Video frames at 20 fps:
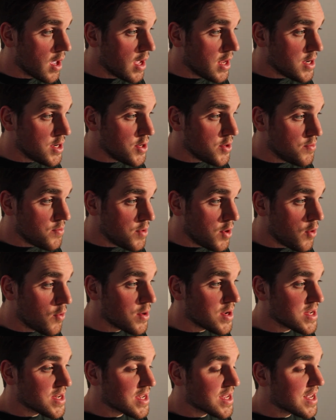And do you
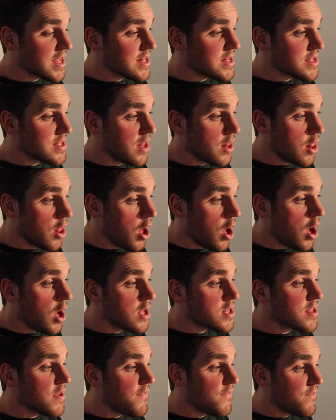know it is against the
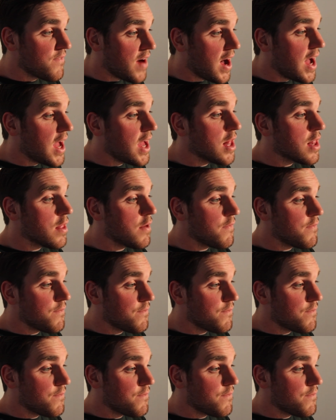law to file a